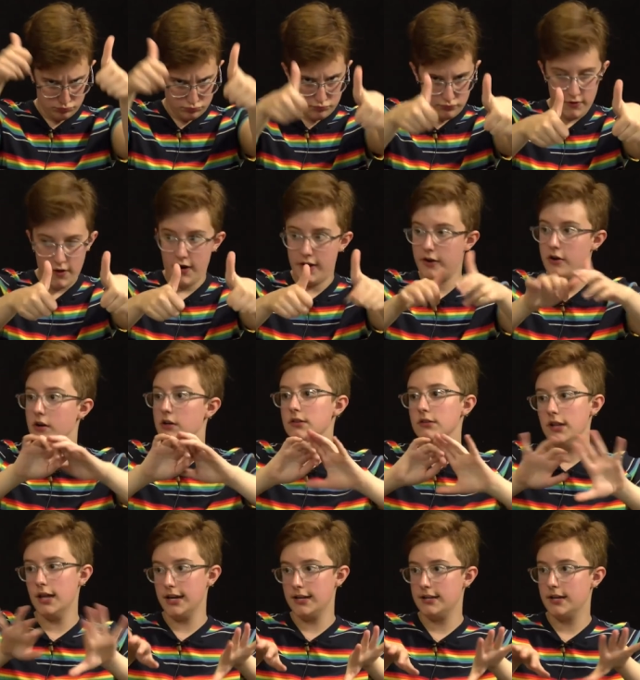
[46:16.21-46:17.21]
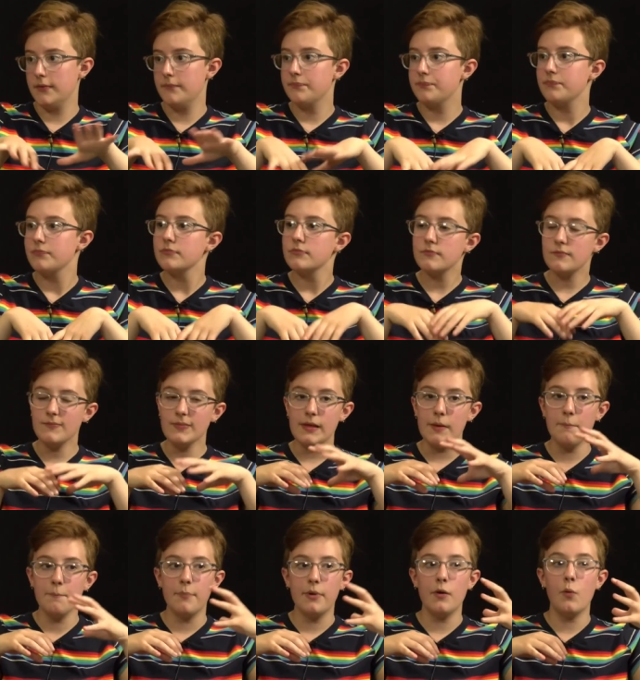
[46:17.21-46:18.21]
very good. Liked it.
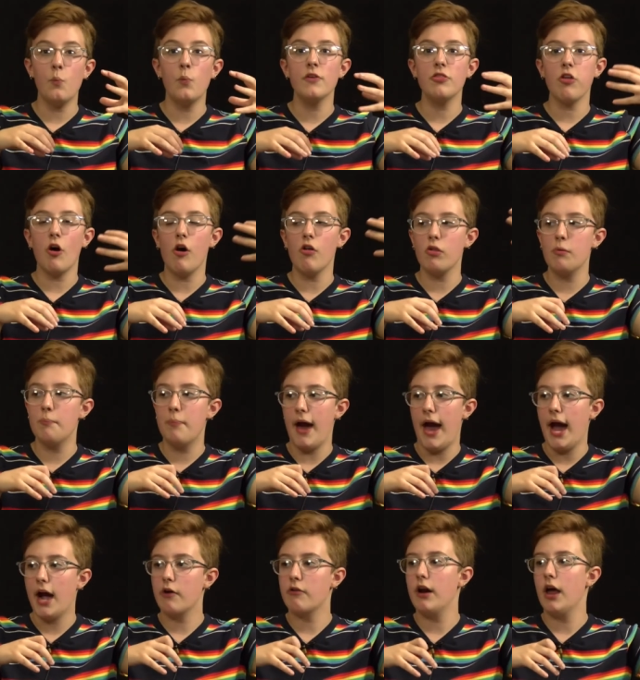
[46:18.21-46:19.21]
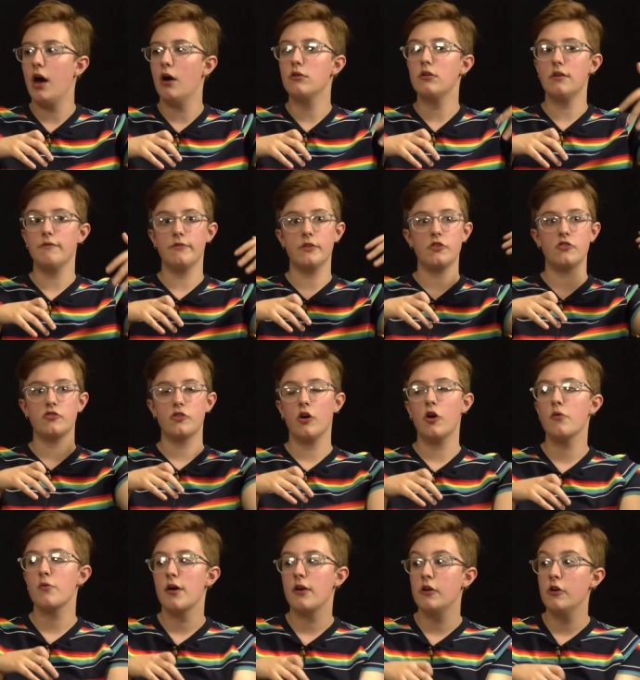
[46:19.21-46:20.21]
But with all the background of the
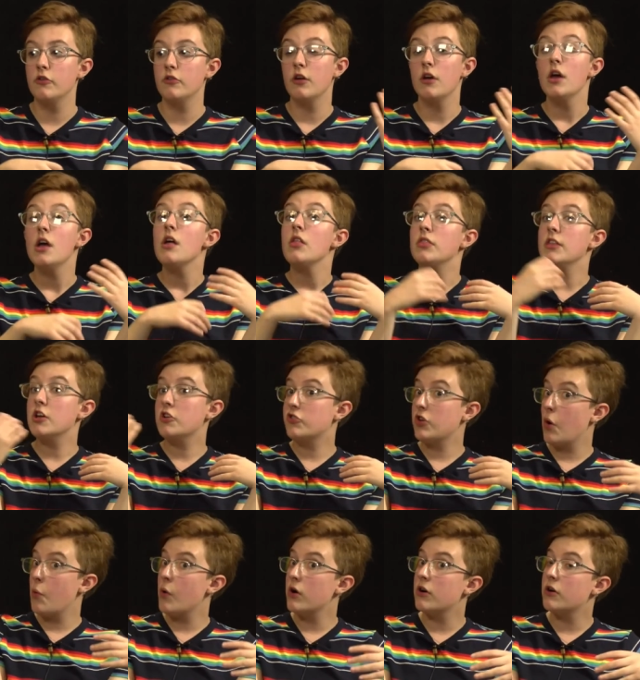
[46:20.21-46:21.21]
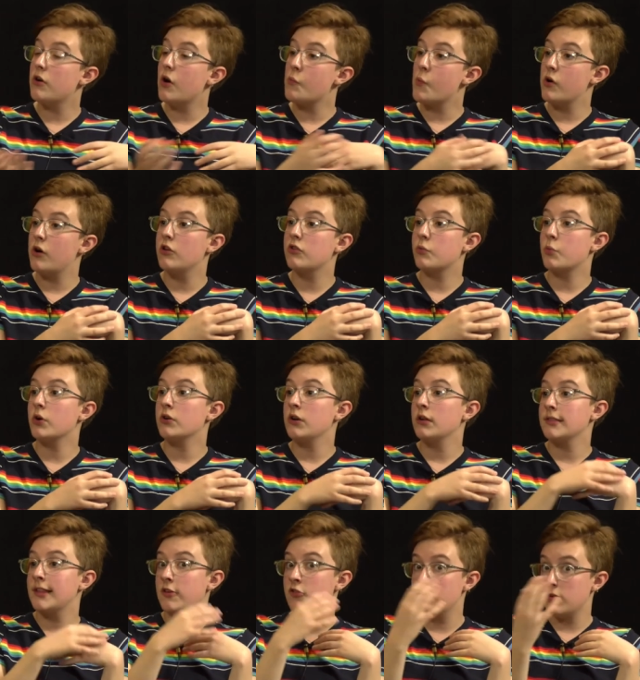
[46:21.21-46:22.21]
showrunners, the showrunners worked
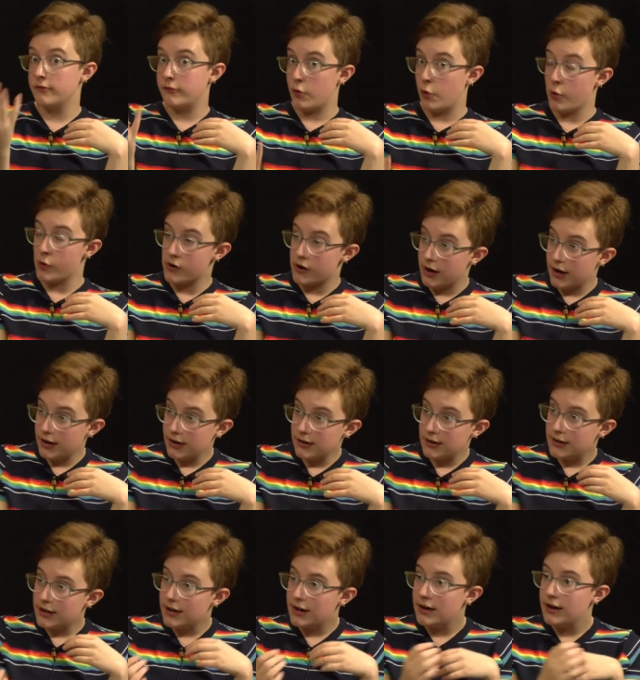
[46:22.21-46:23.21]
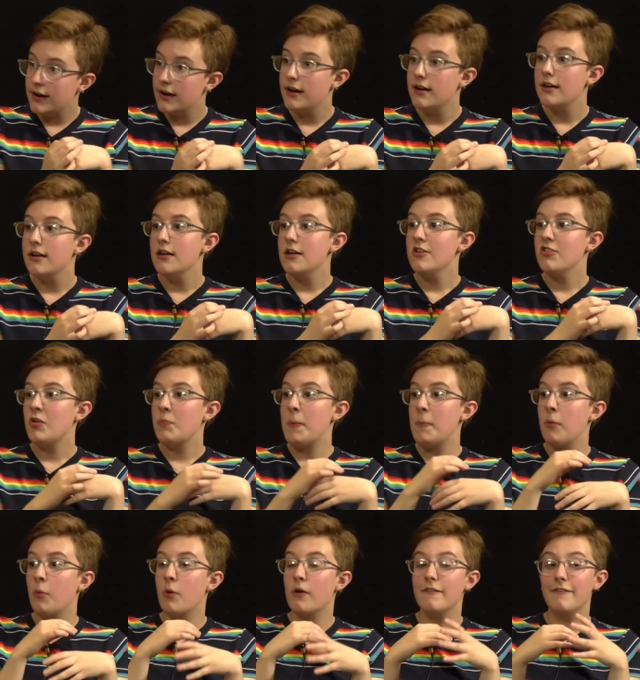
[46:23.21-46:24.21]
on Legend of Korra. So
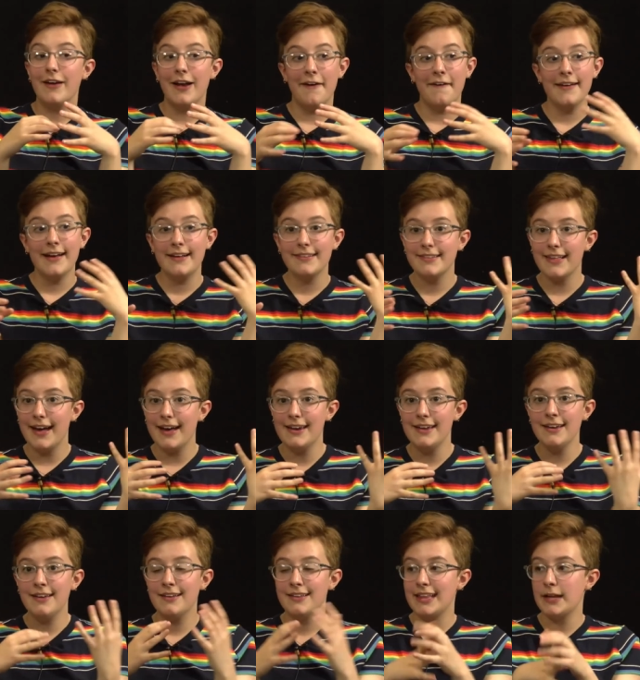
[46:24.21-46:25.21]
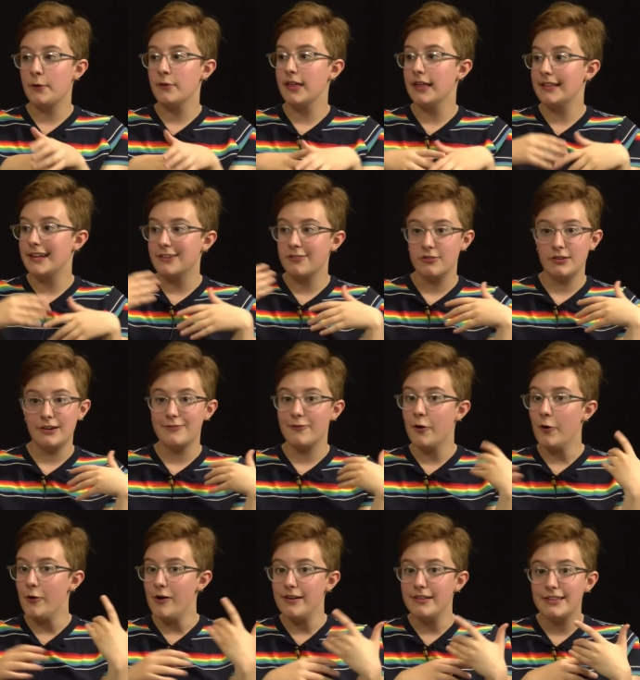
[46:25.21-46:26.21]
people were very excited because they were like, Legend of
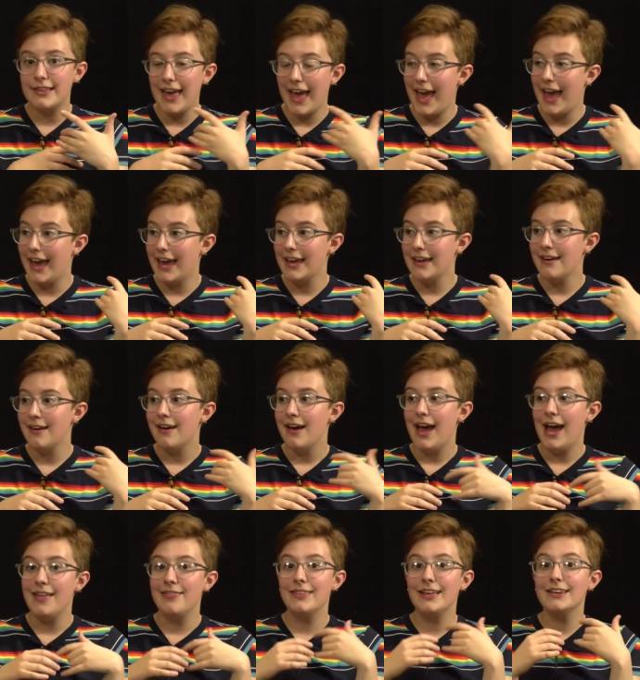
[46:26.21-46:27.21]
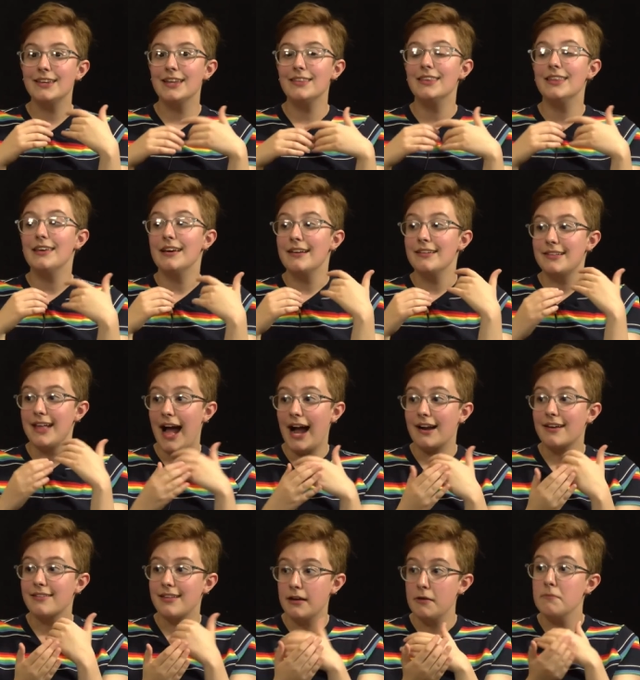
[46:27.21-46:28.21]
Korra is gay. And they did the
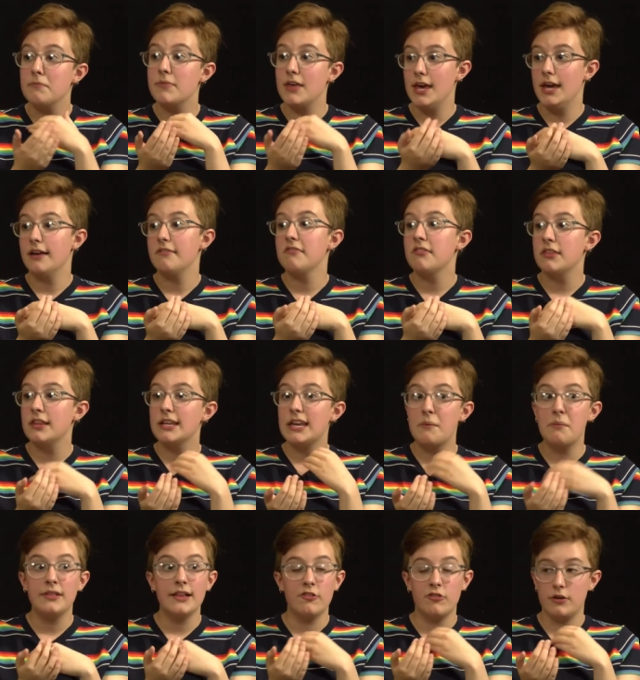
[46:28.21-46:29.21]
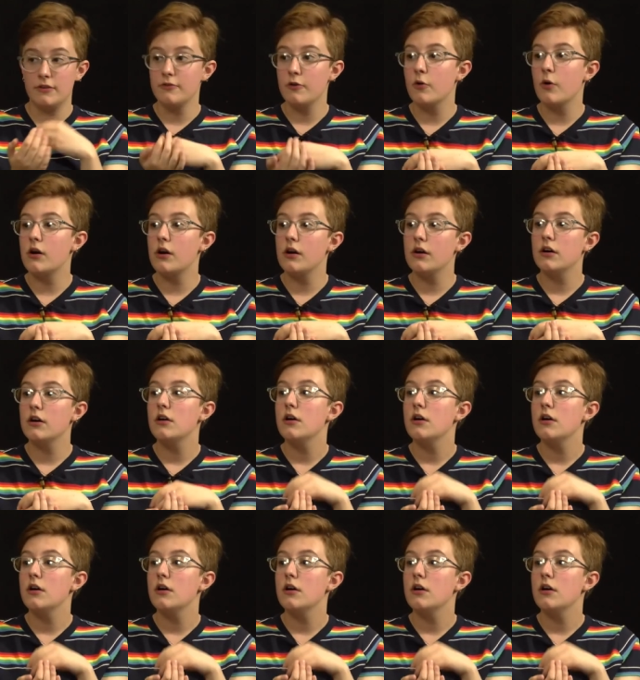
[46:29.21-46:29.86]
exact same thing they did with Legend of Korra,